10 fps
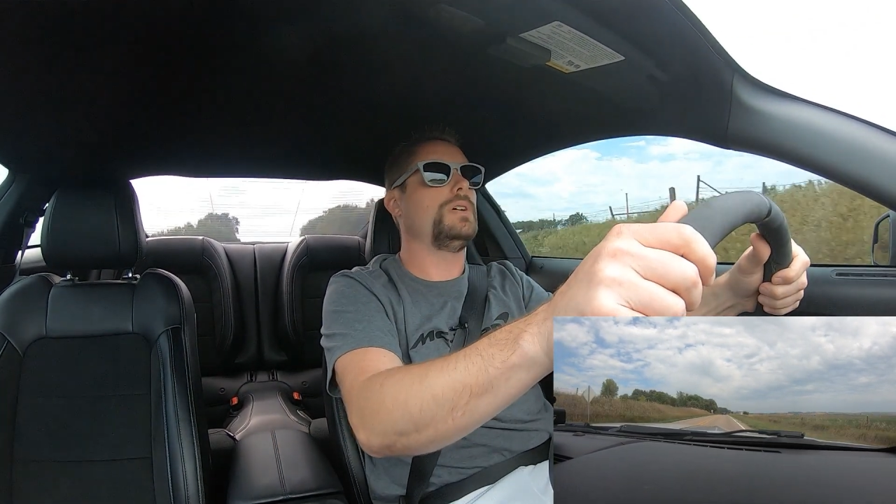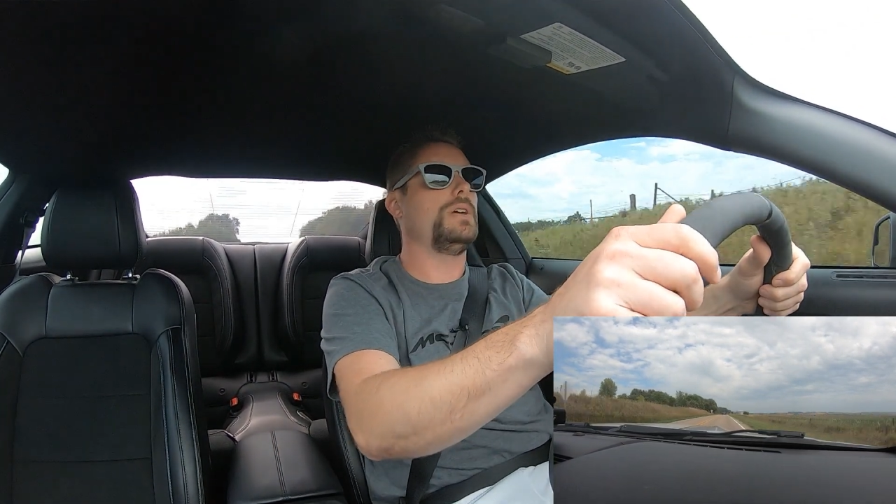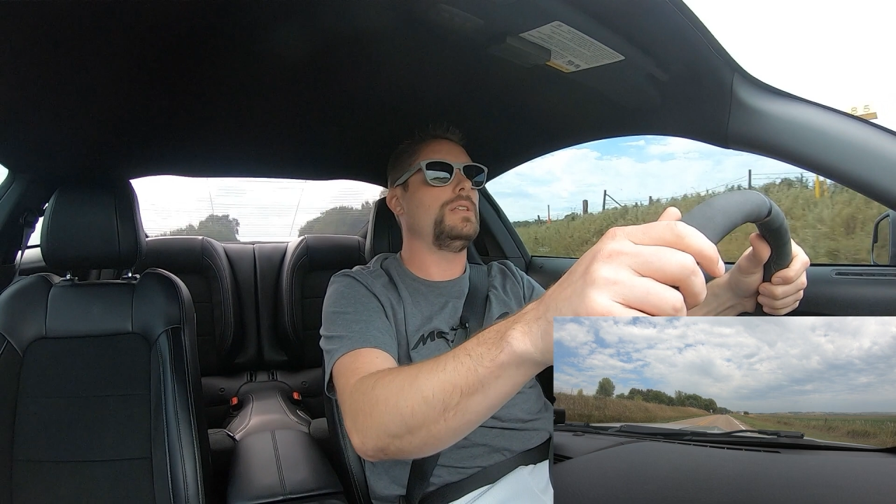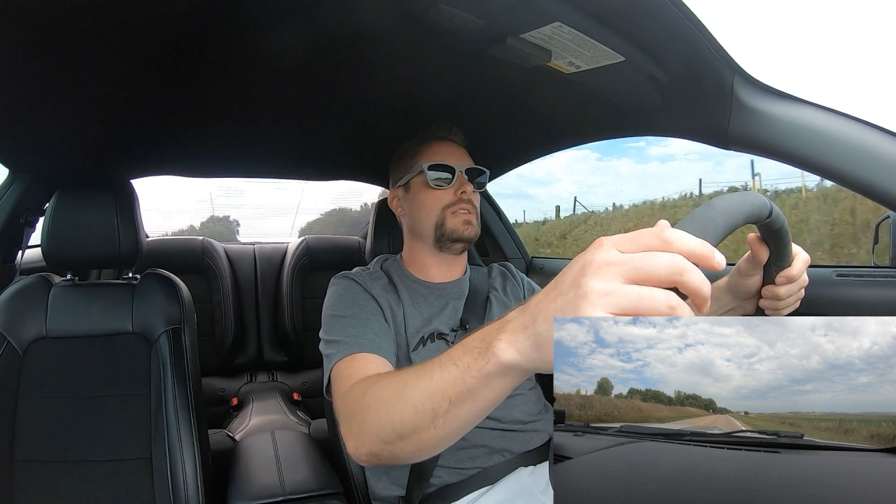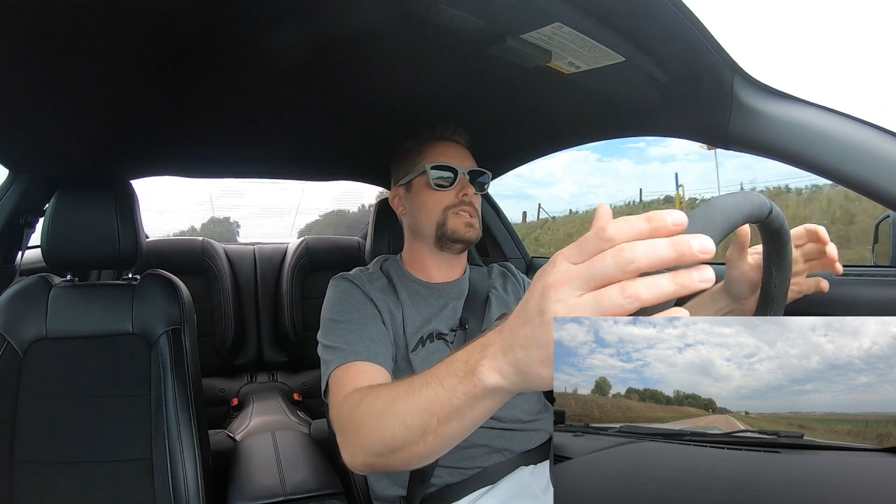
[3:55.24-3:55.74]

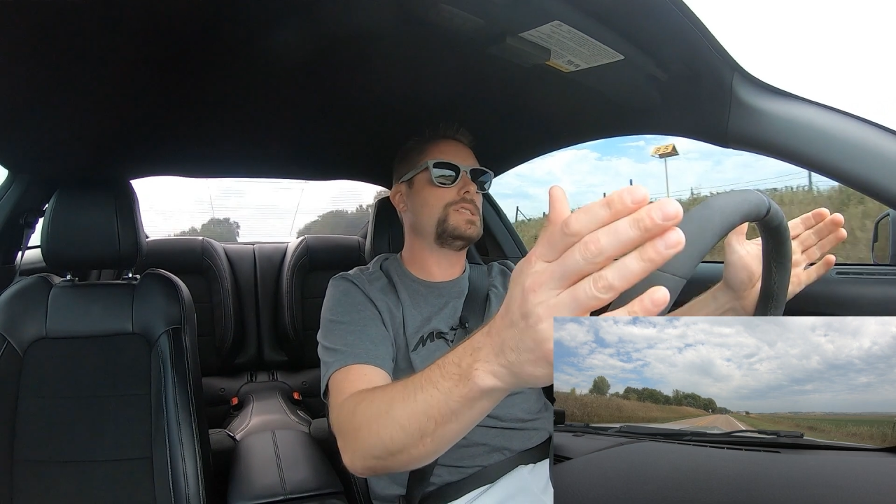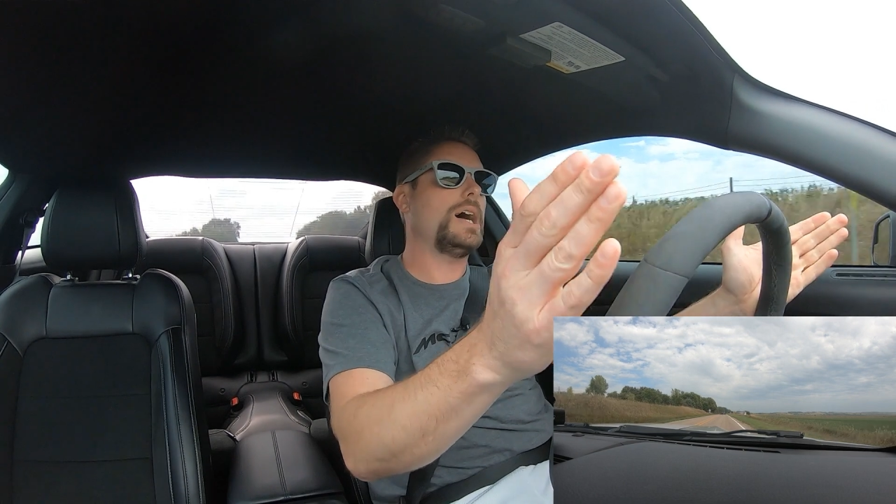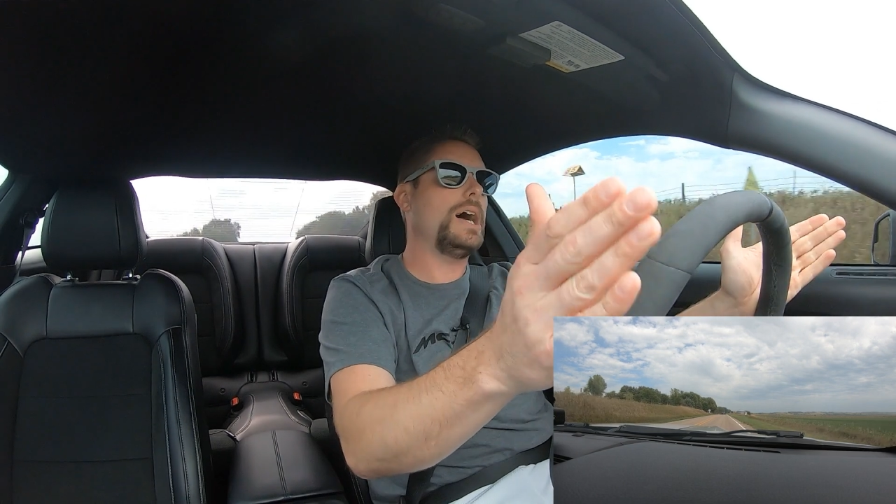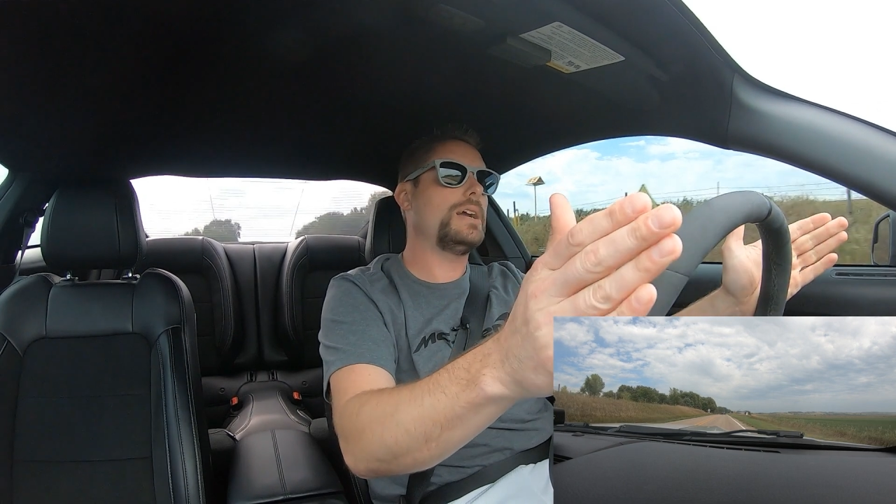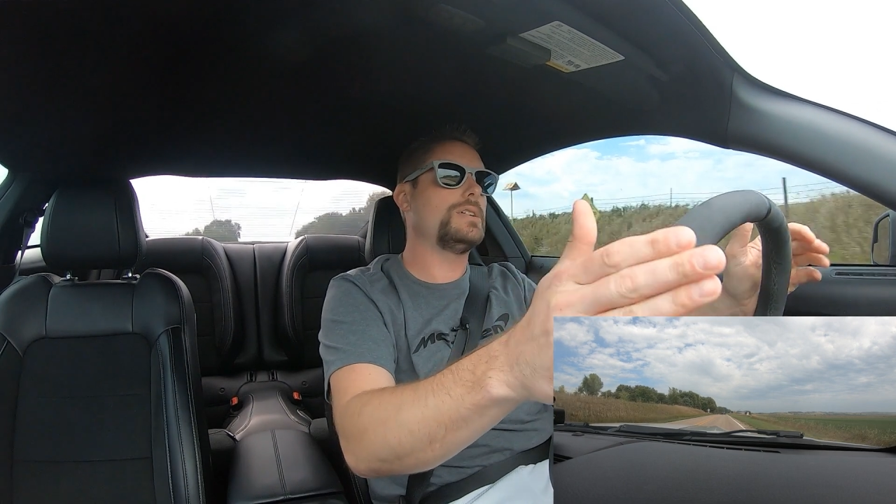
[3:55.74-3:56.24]
and these
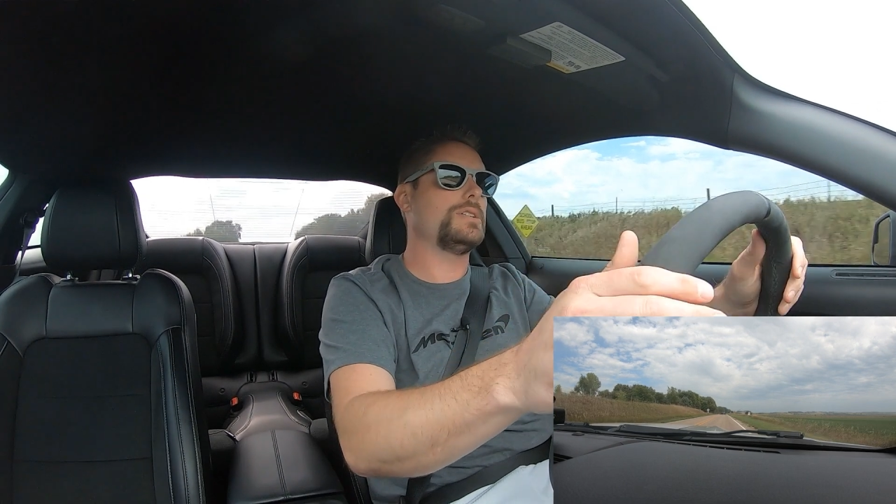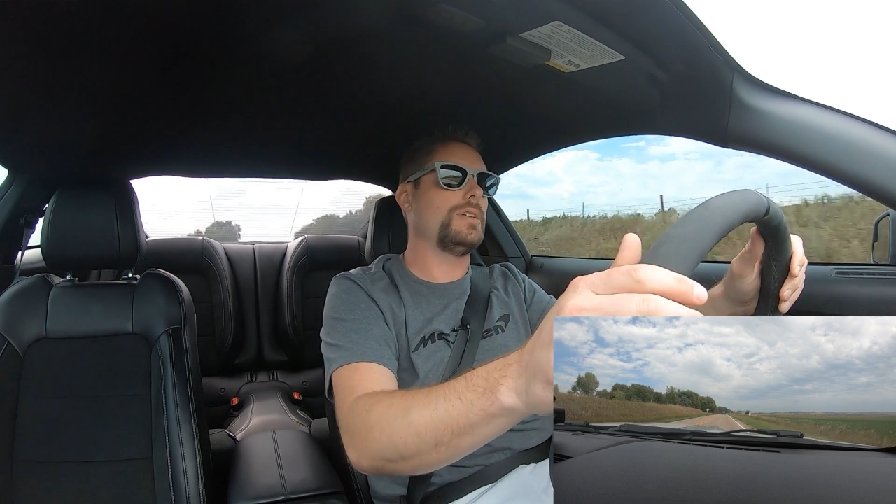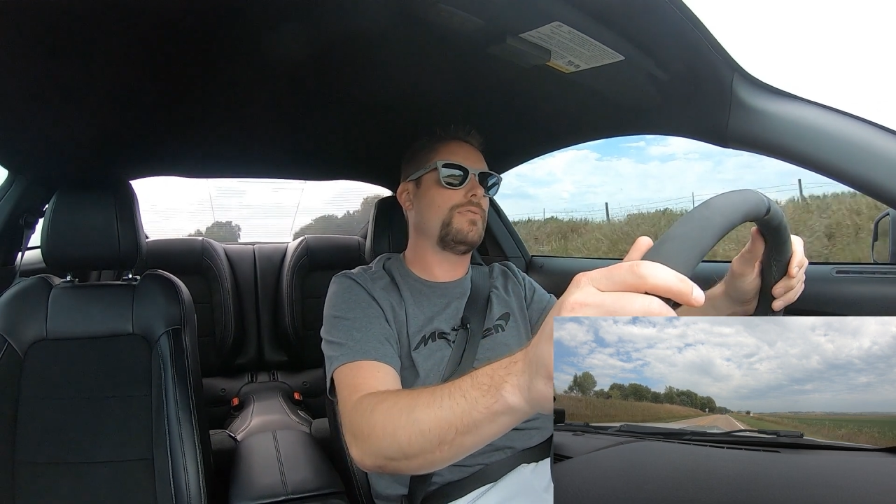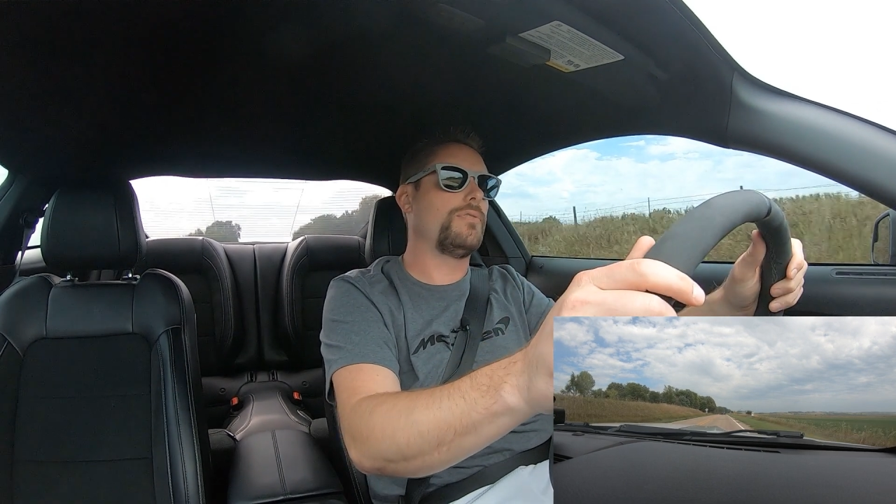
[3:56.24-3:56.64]
tires on the